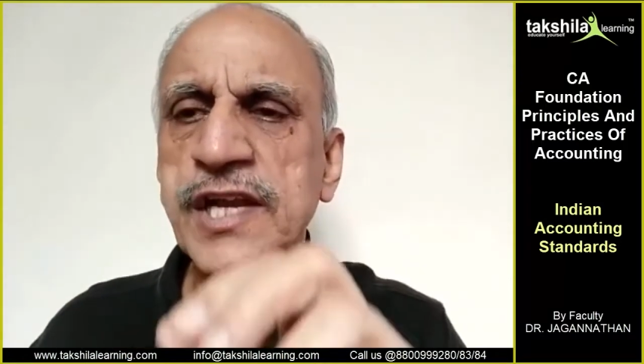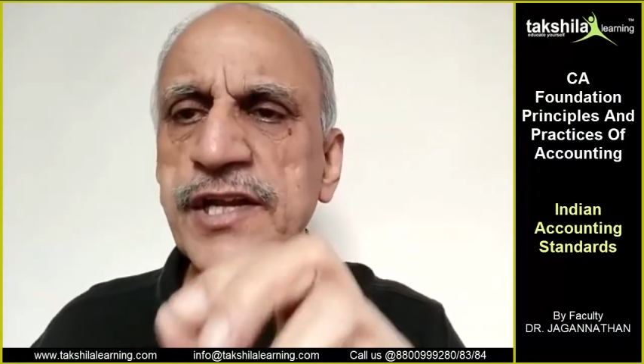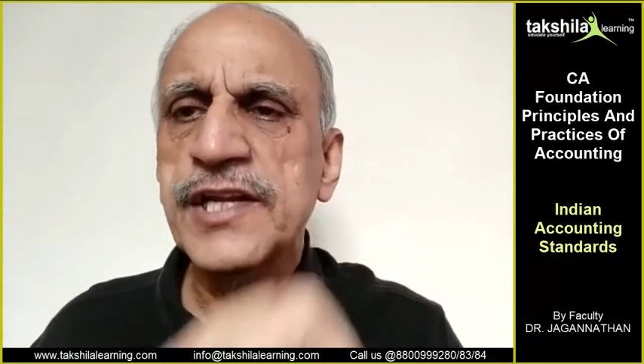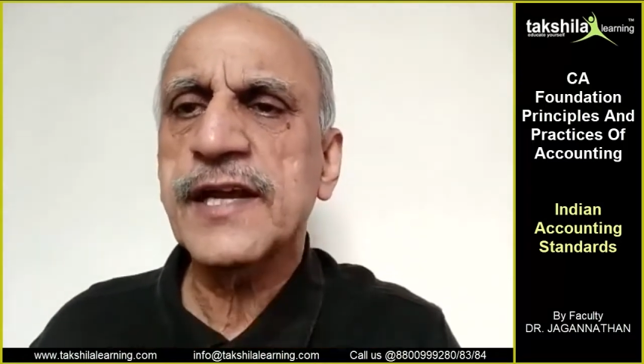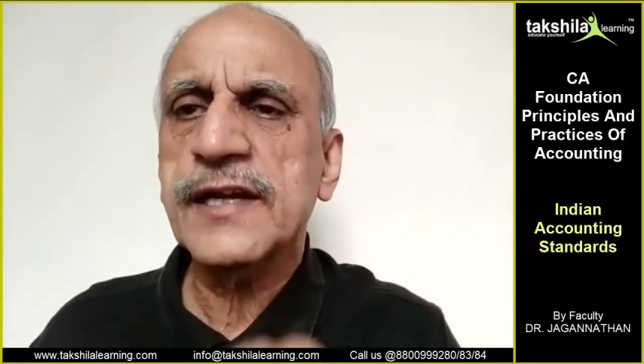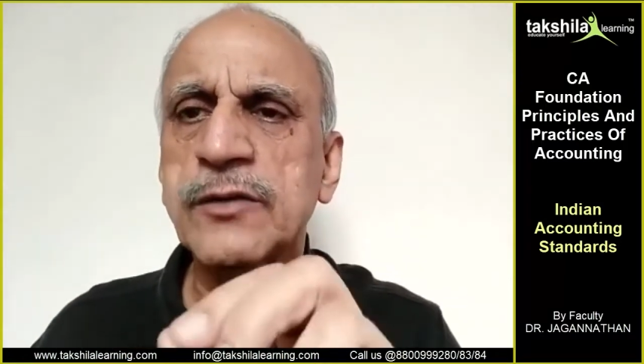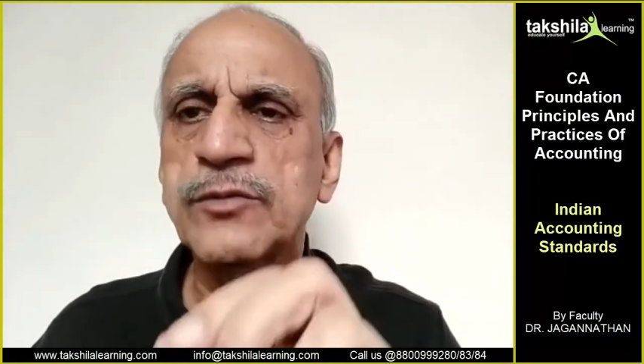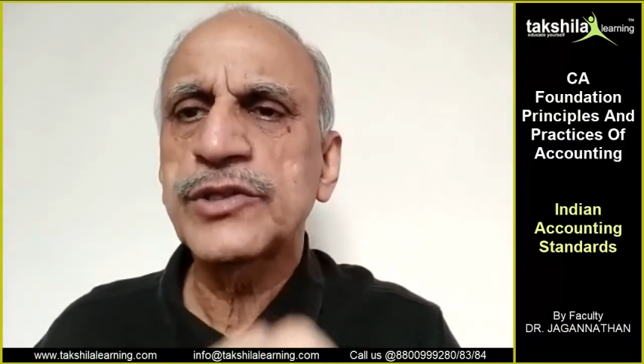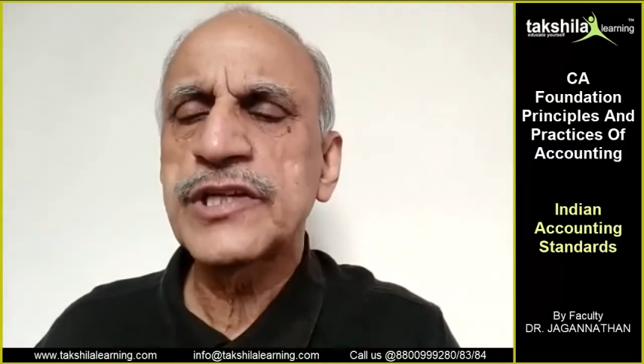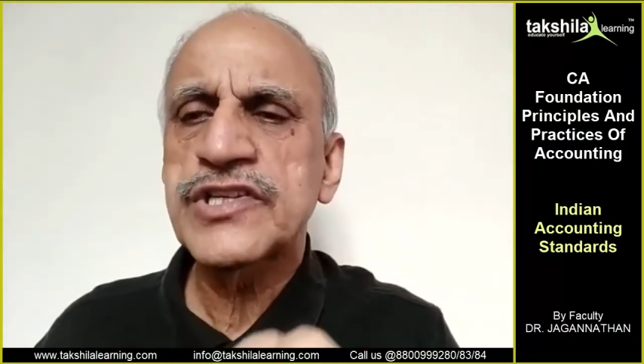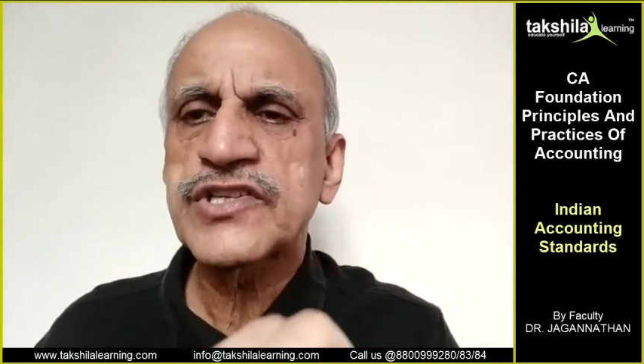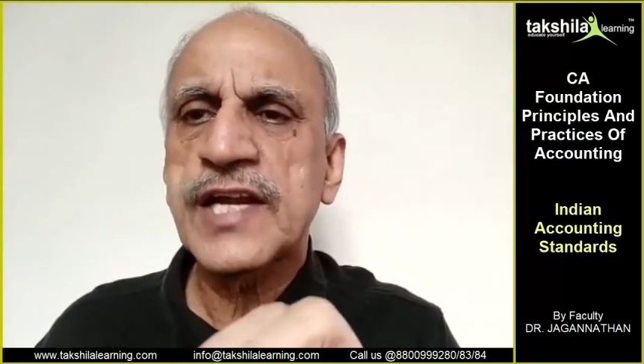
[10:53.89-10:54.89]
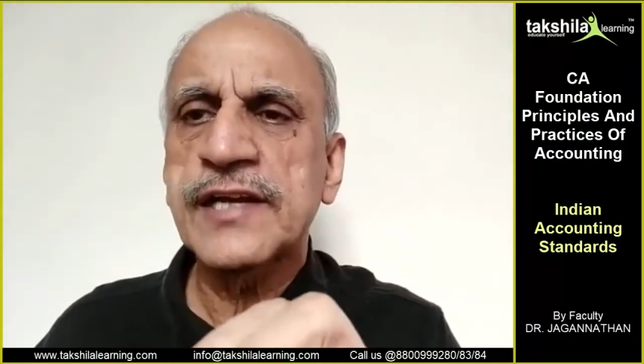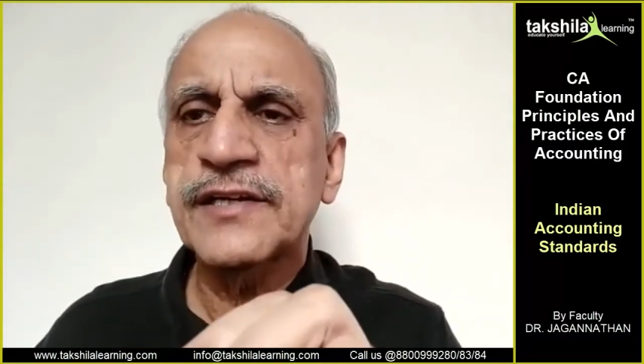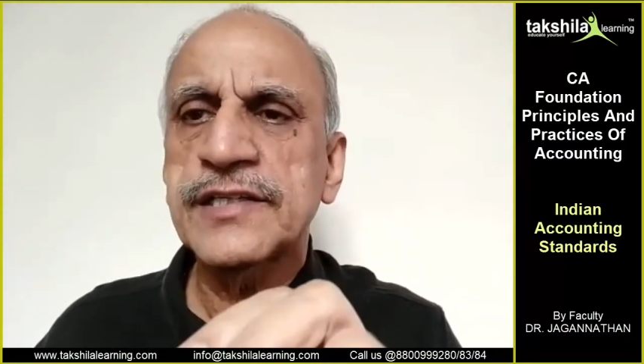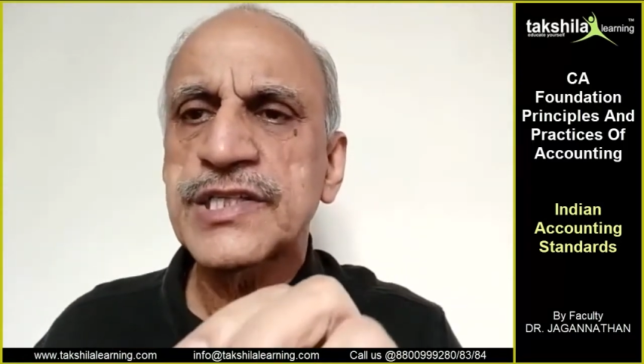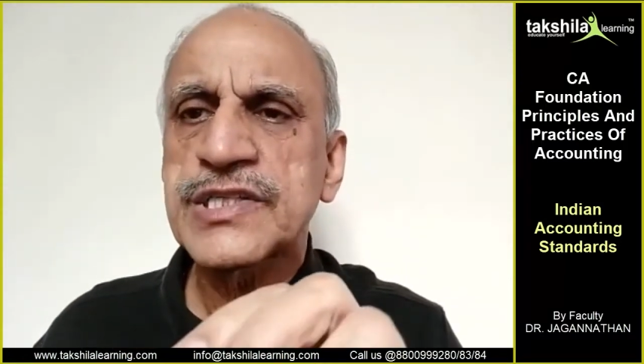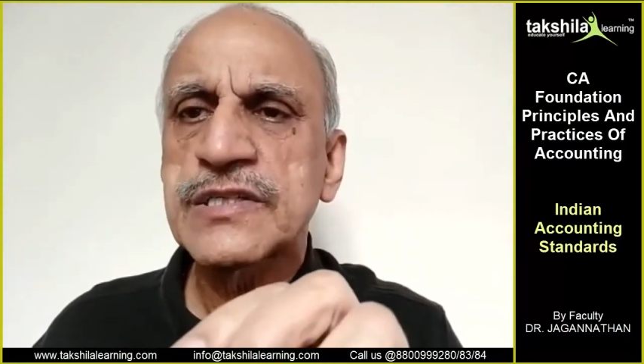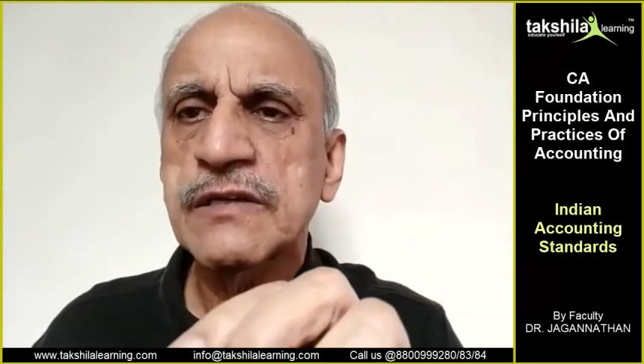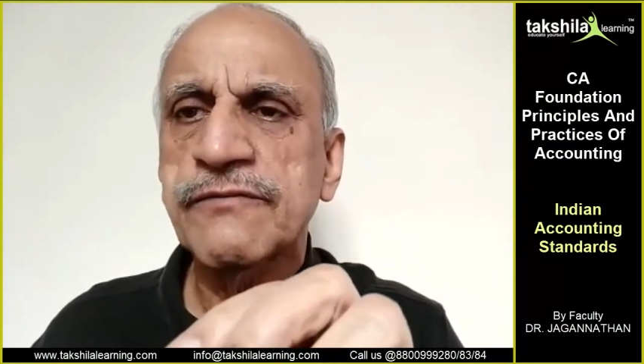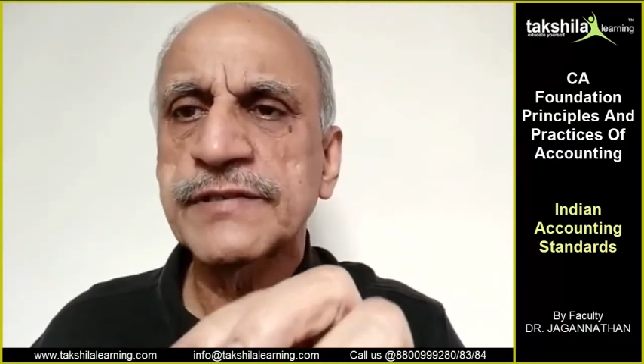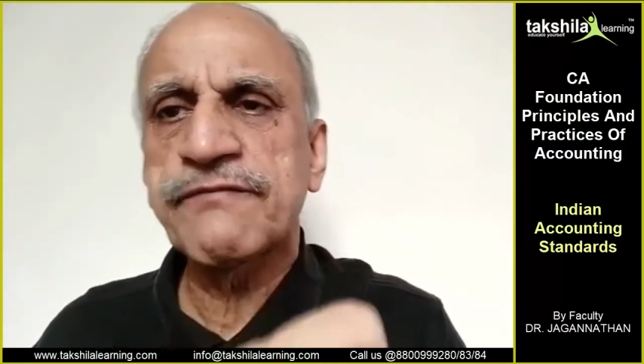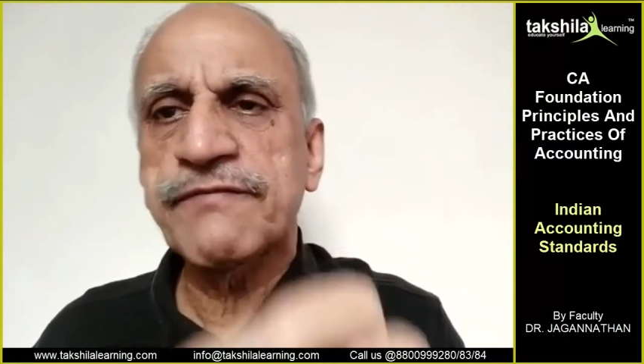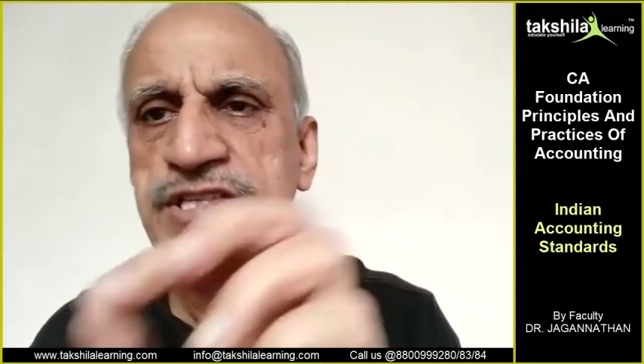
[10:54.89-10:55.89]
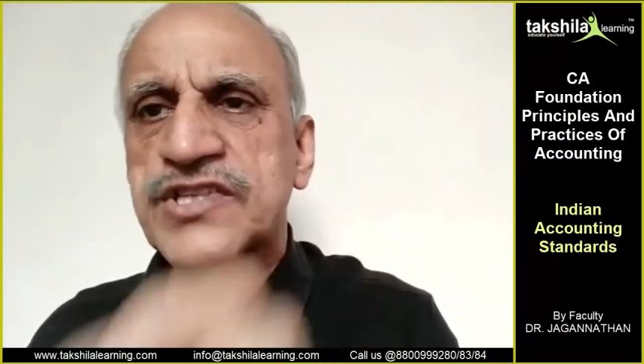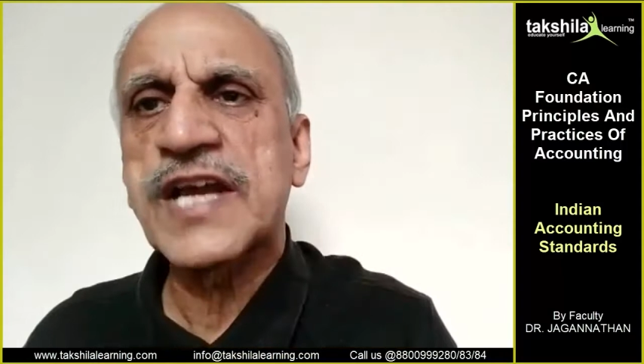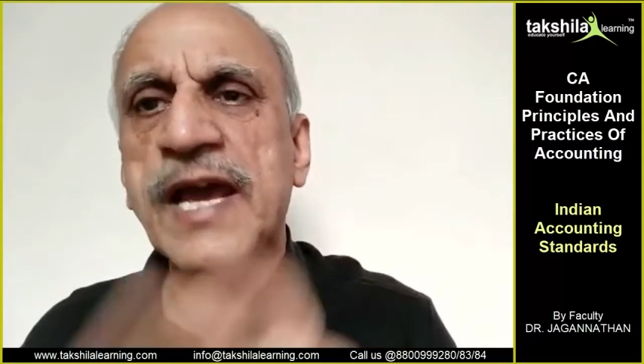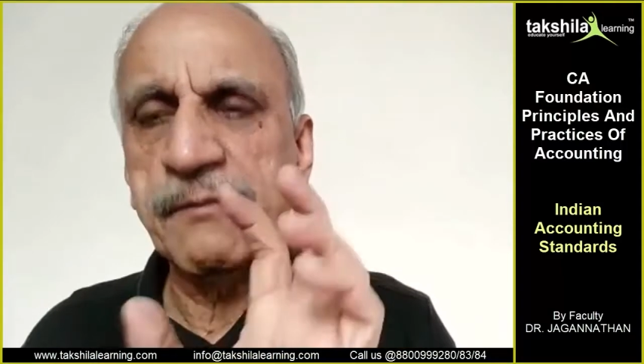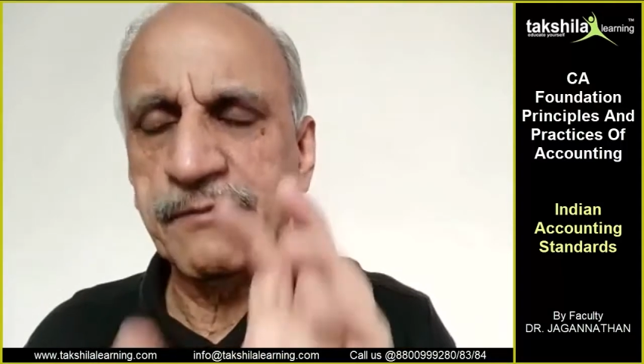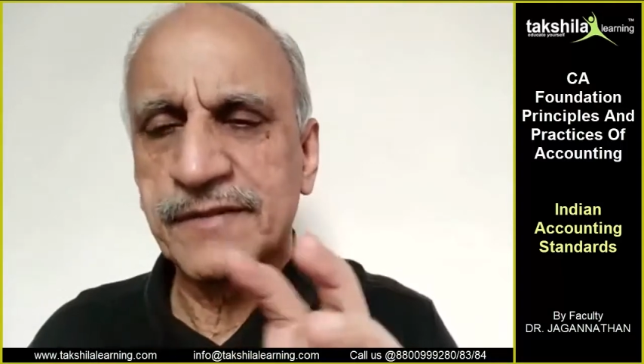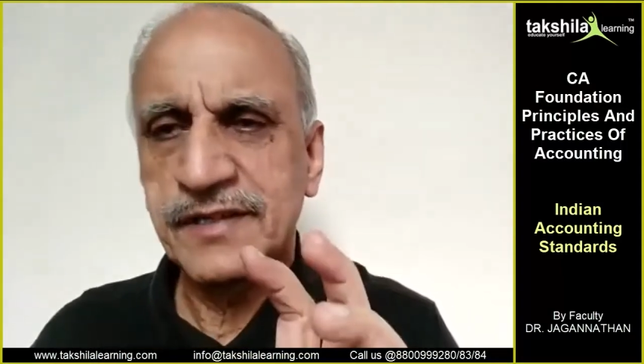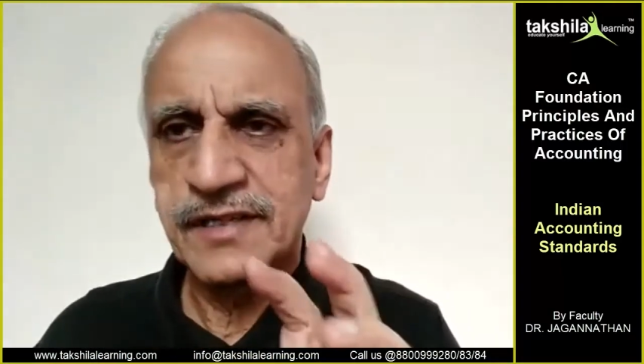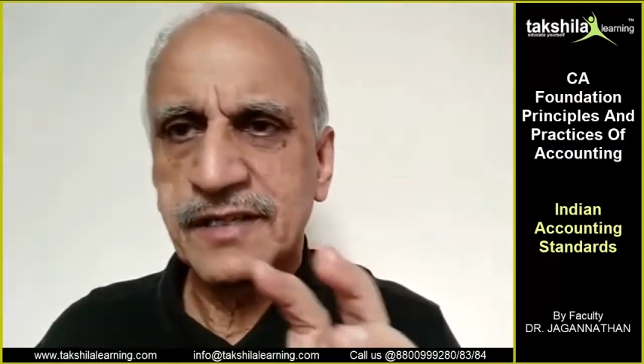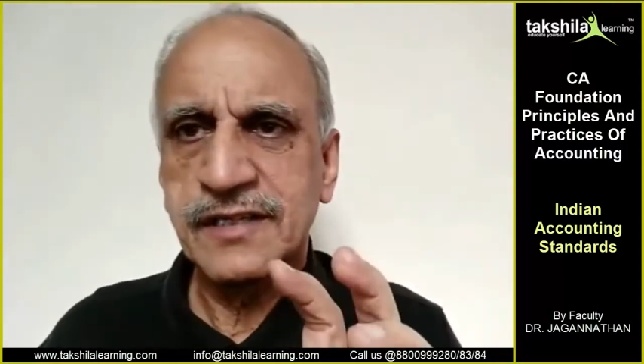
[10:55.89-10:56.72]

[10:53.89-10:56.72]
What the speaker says: Indian accounting standards for the first time,